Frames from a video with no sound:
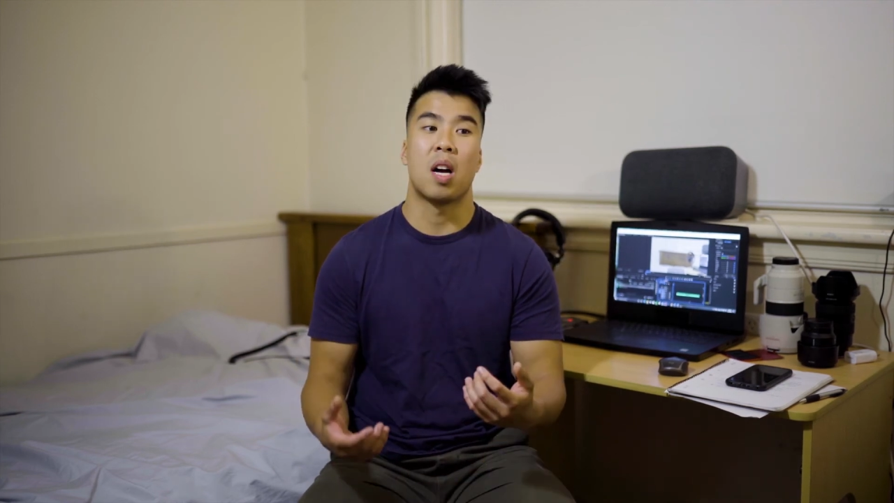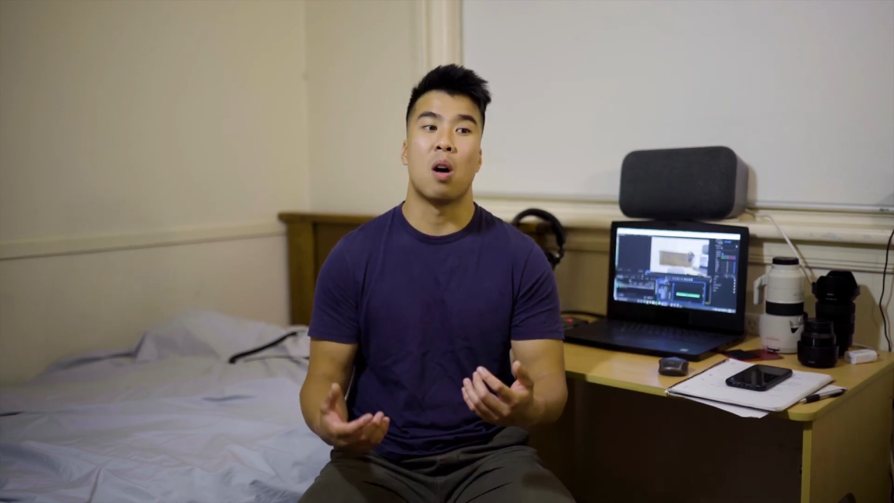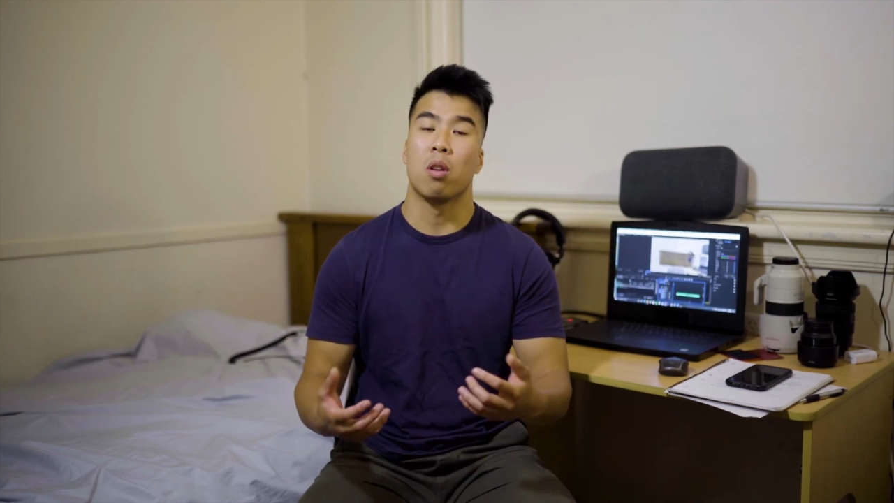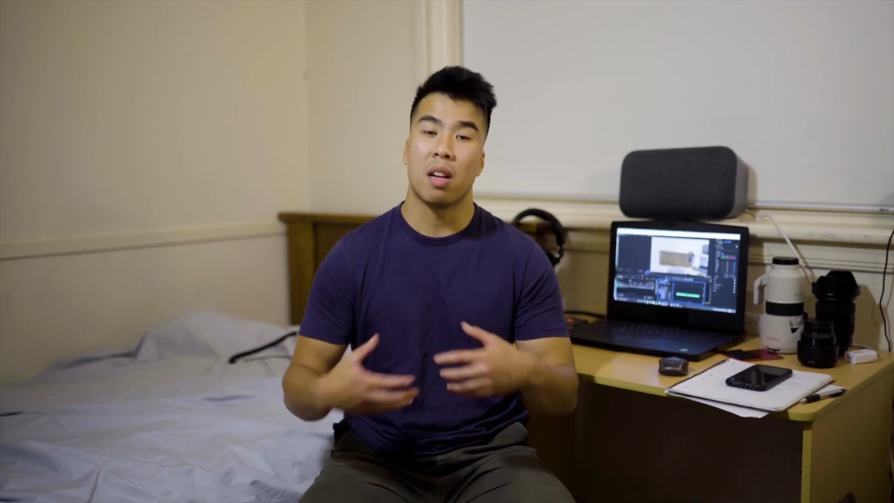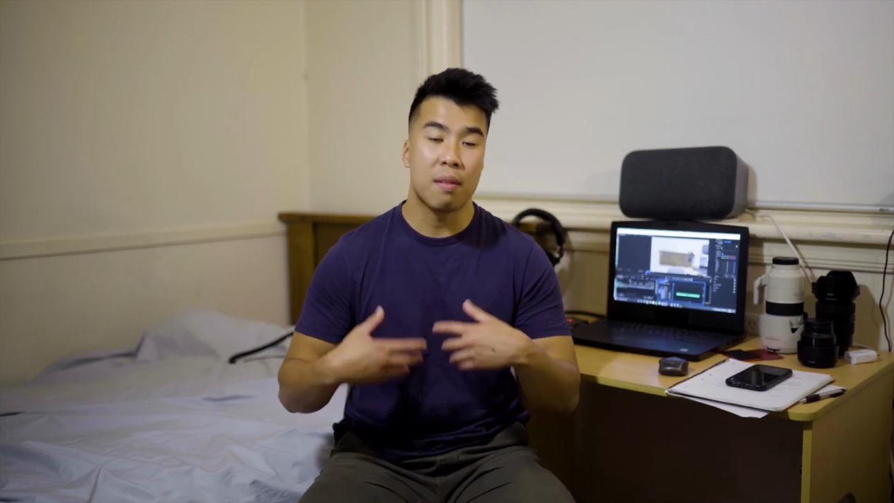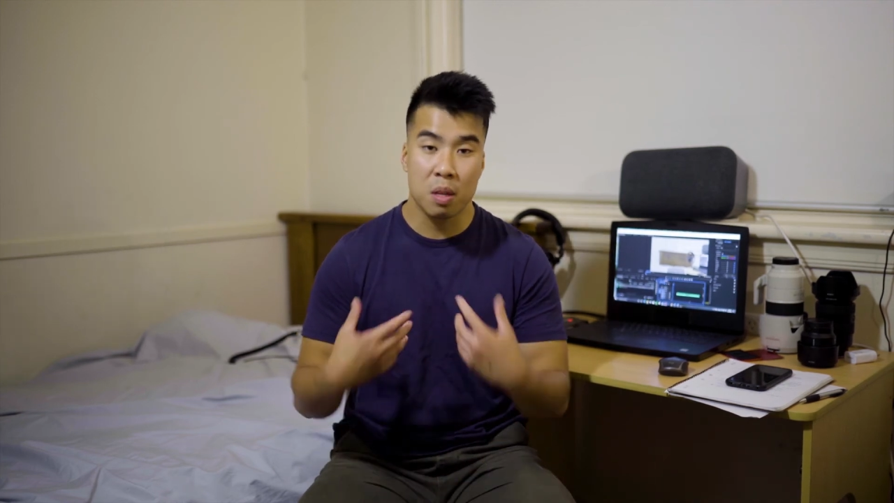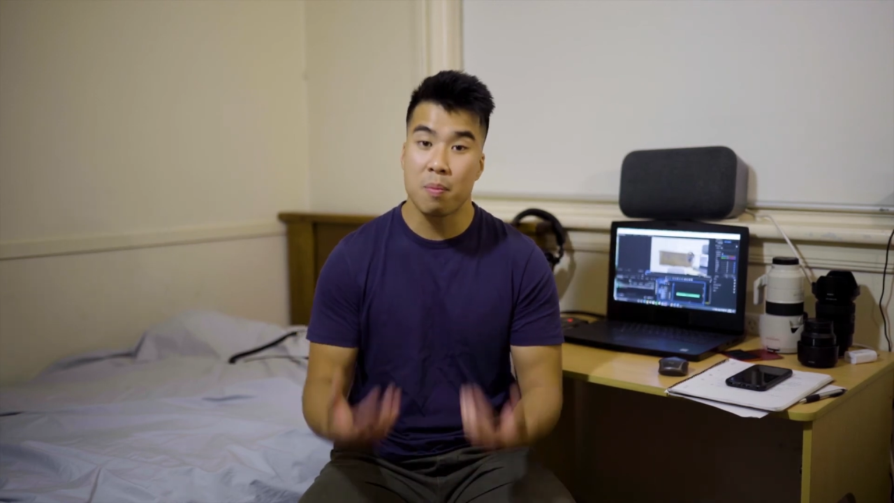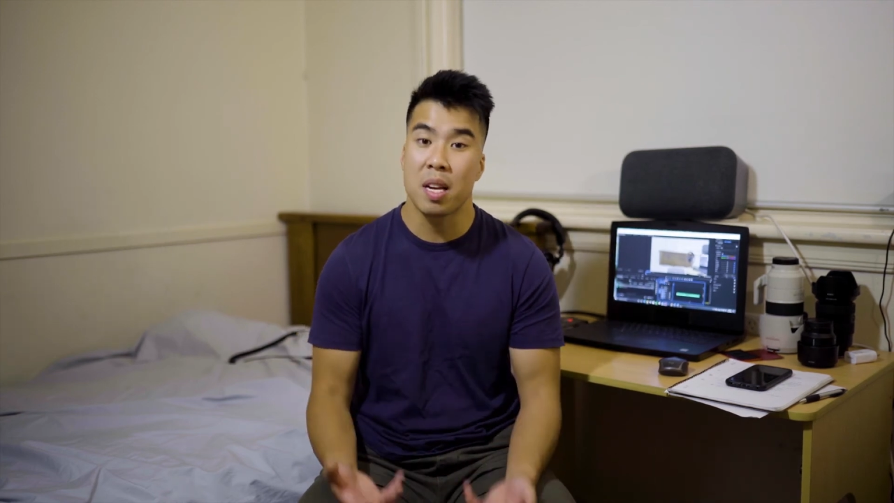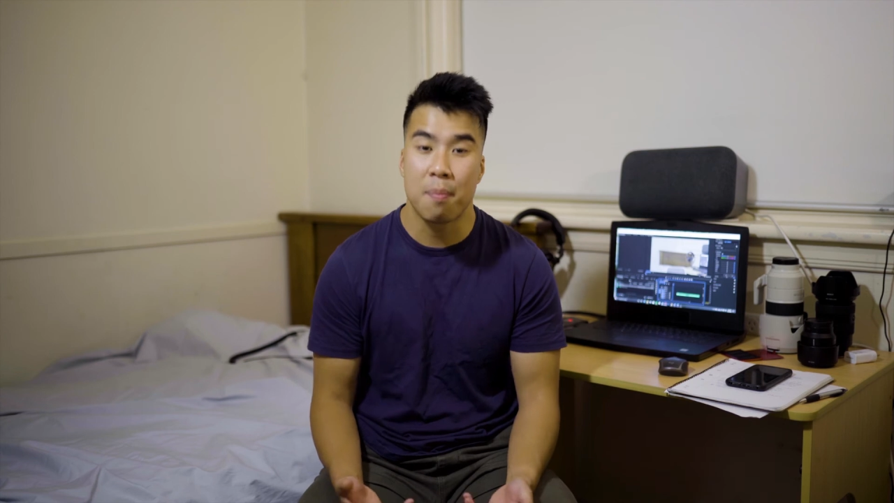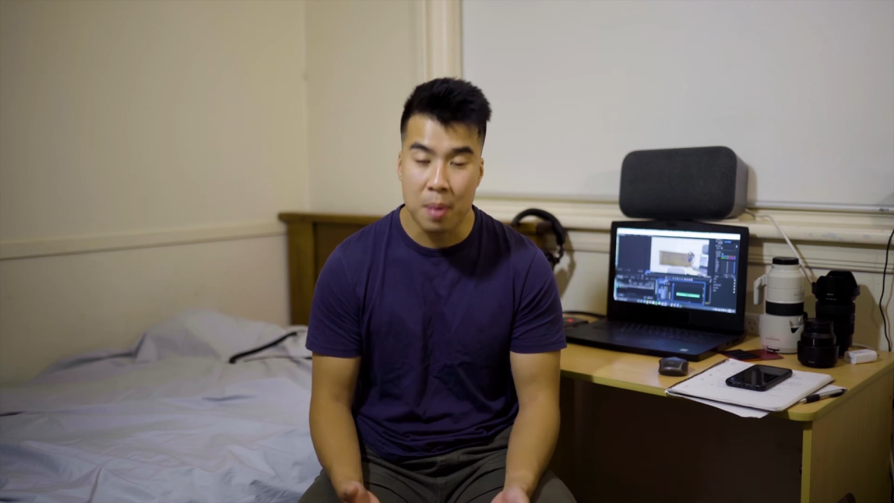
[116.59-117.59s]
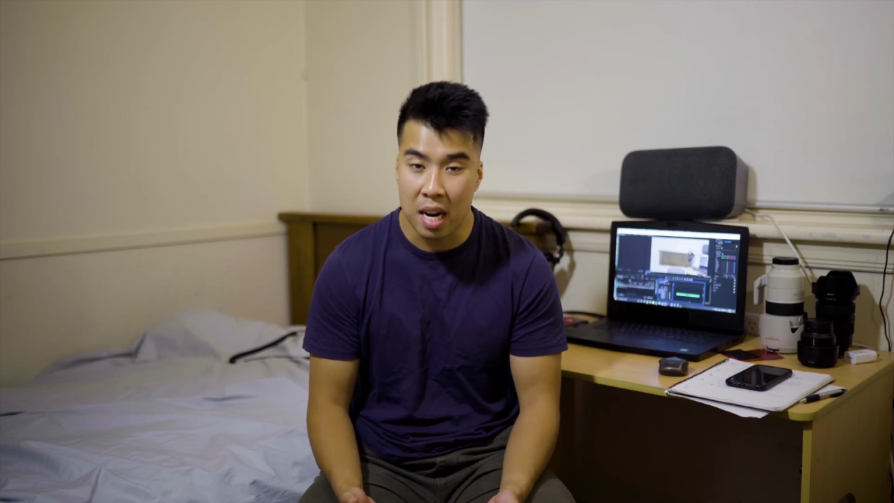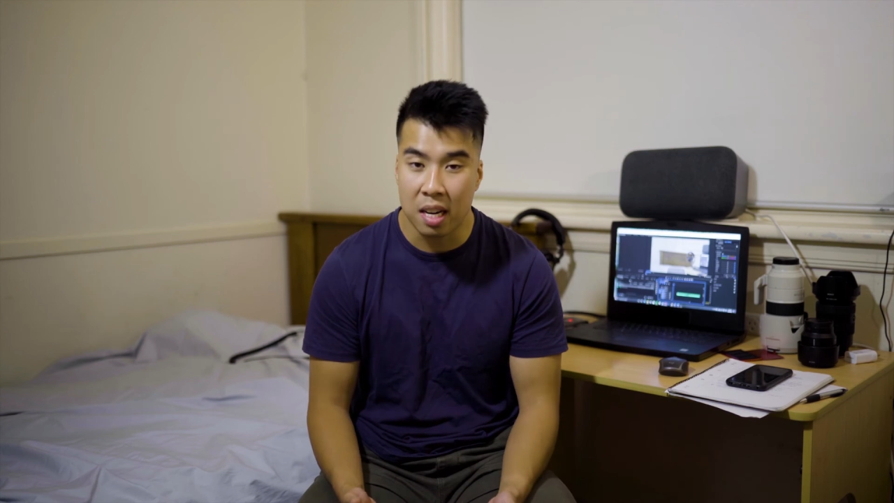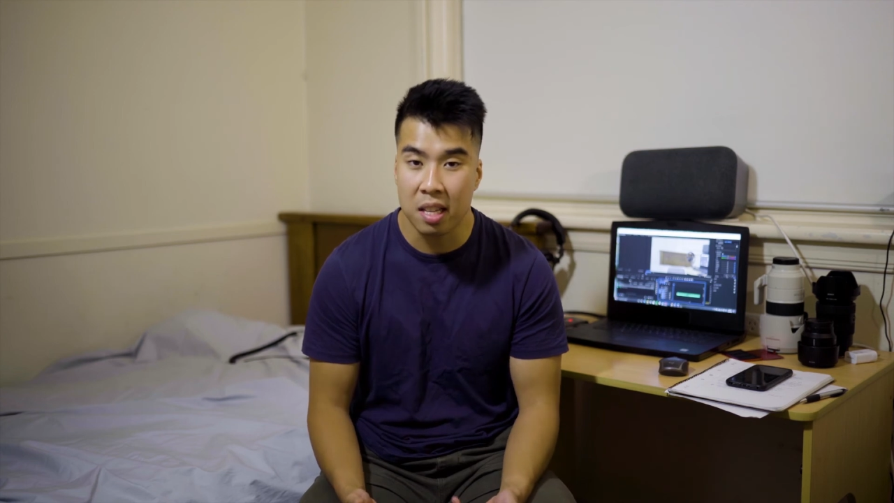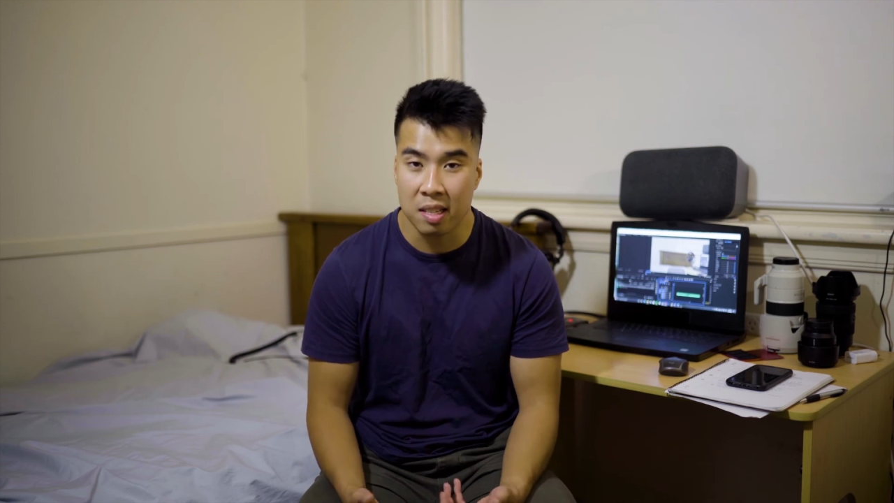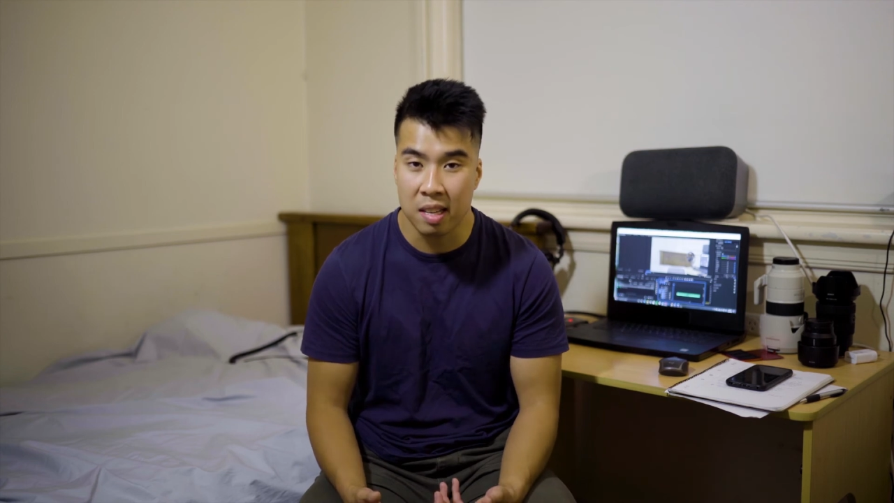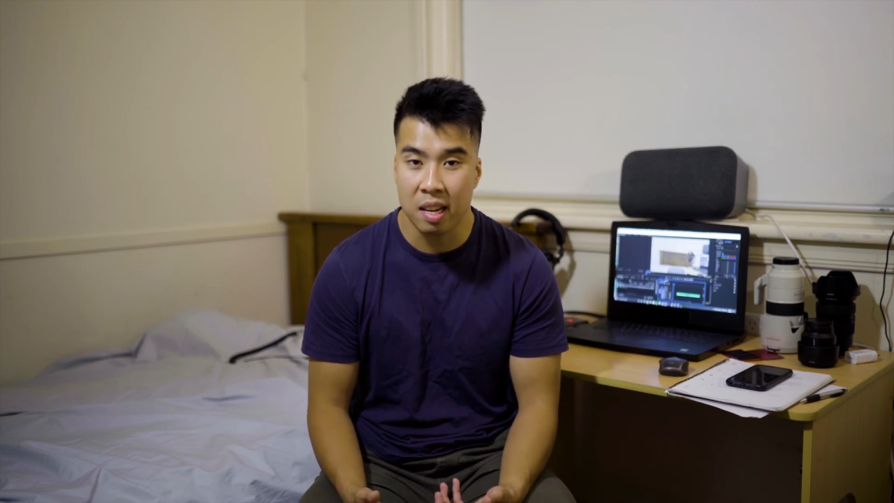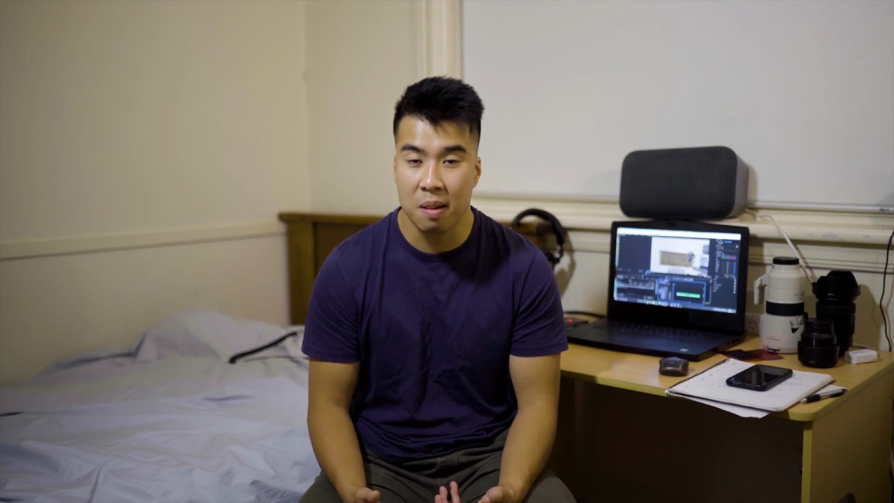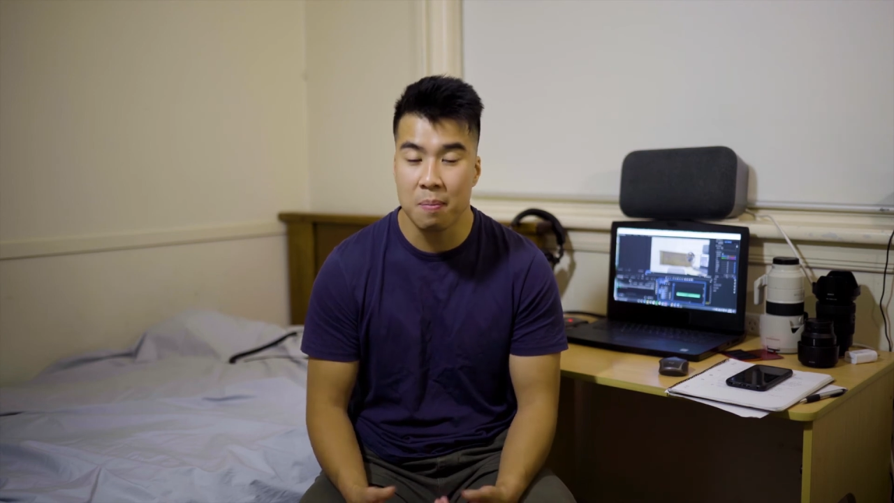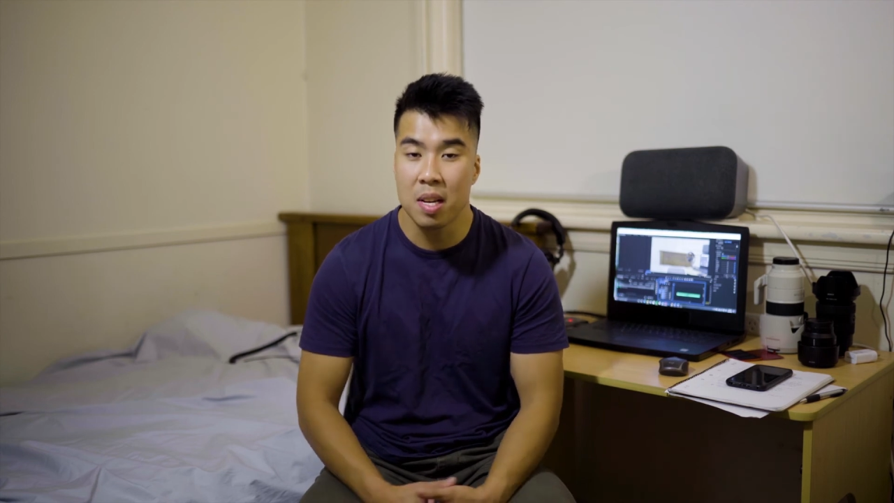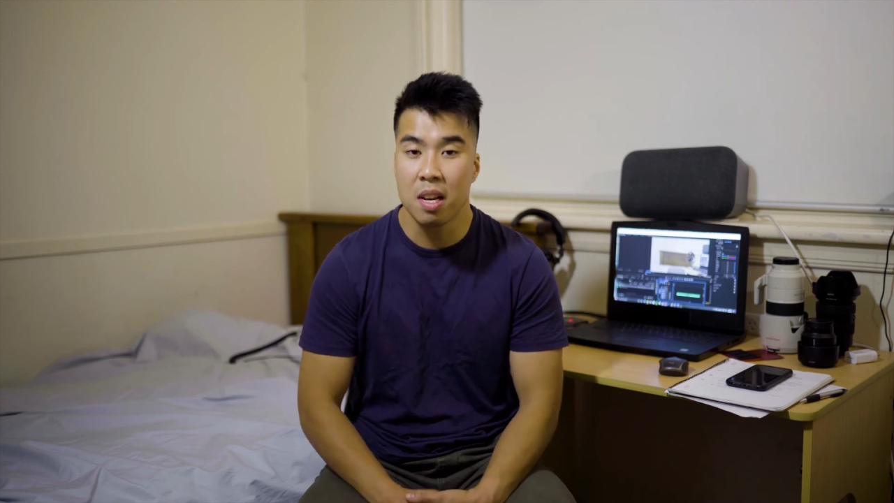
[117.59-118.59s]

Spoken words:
I would love to be a part of the team